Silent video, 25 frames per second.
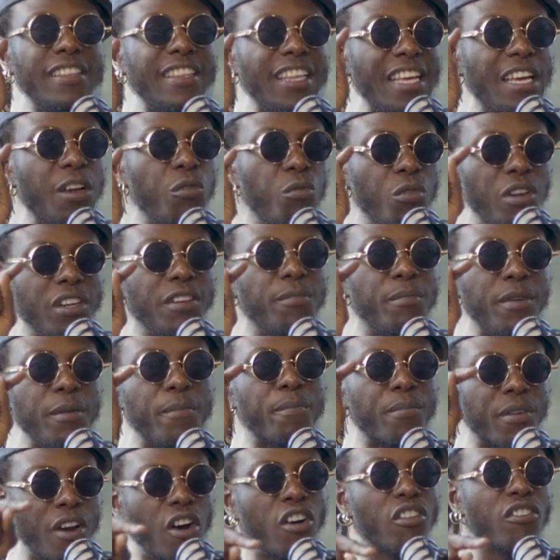They will be
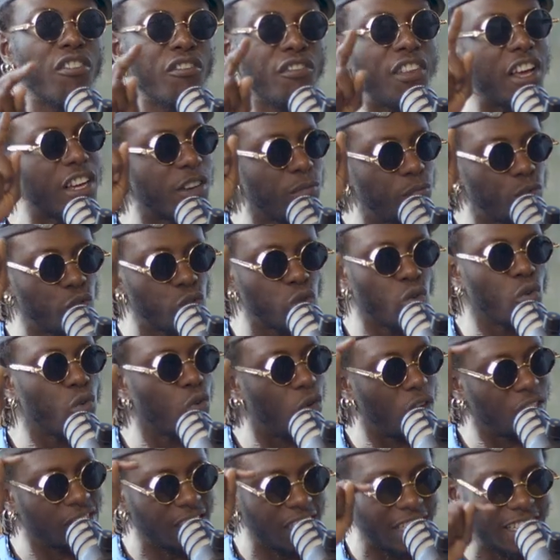proud of that
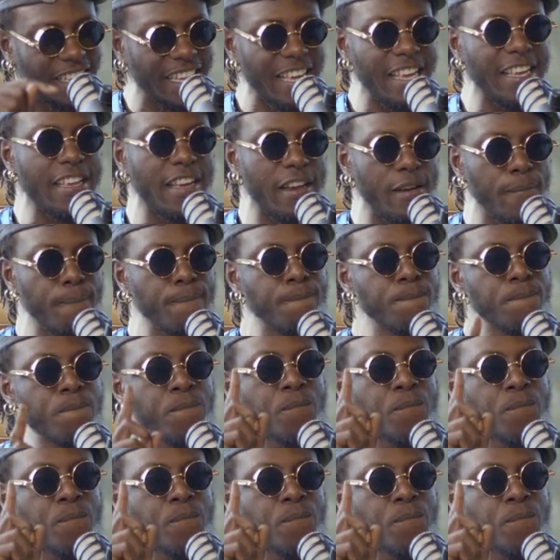Mzungu as a Kenyan.